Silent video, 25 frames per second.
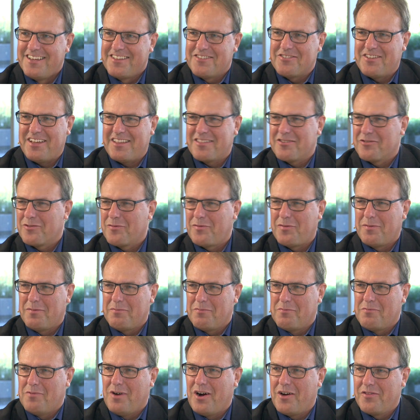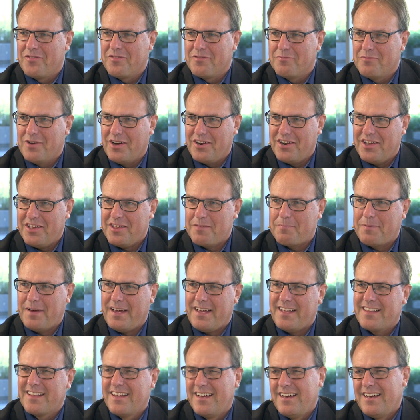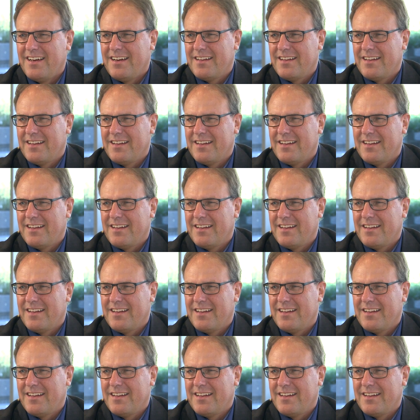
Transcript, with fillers: So that's sort of one, one aspect.